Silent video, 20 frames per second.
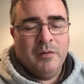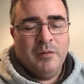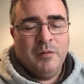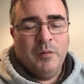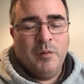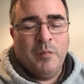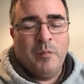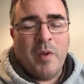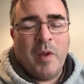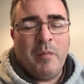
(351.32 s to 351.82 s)

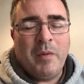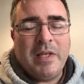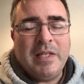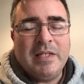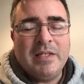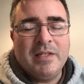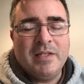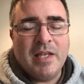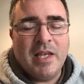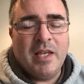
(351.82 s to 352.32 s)
Lord, may we
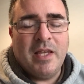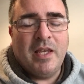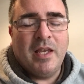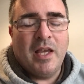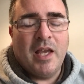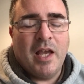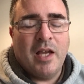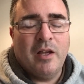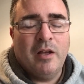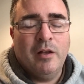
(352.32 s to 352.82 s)
seek
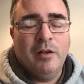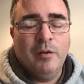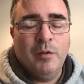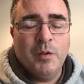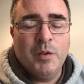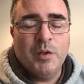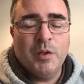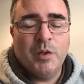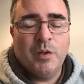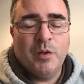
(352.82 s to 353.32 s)
a
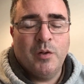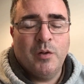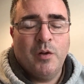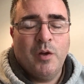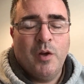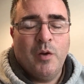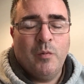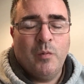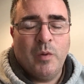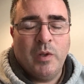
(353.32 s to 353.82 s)
closer
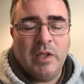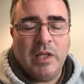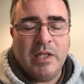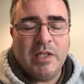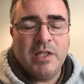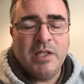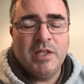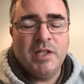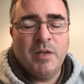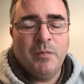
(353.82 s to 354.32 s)

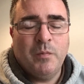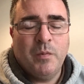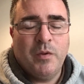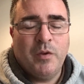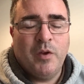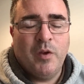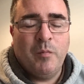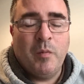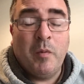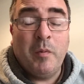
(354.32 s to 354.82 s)
relationship
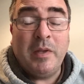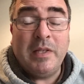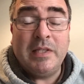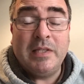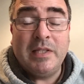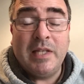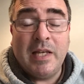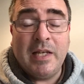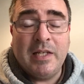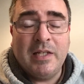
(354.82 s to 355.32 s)
with you. May we
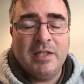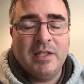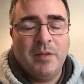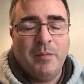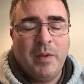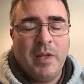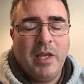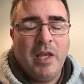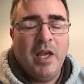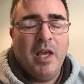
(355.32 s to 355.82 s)
seek to
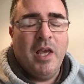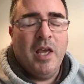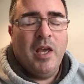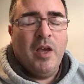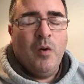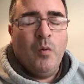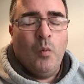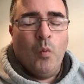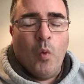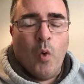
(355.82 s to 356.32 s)
be
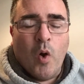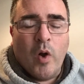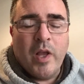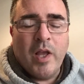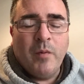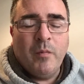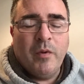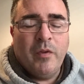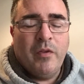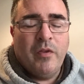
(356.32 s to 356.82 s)

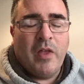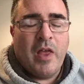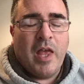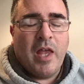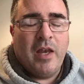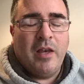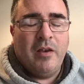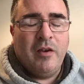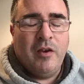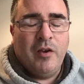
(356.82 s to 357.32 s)
walking with
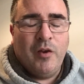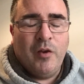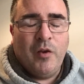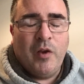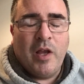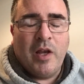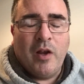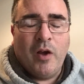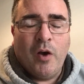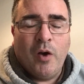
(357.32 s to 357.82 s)

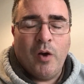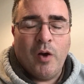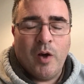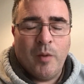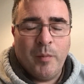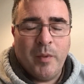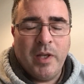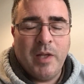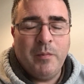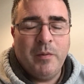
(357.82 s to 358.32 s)
you in
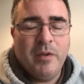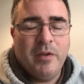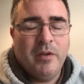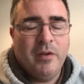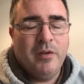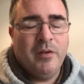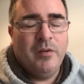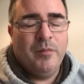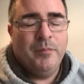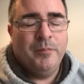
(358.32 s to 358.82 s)
harmony with
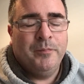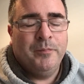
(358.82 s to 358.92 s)
you.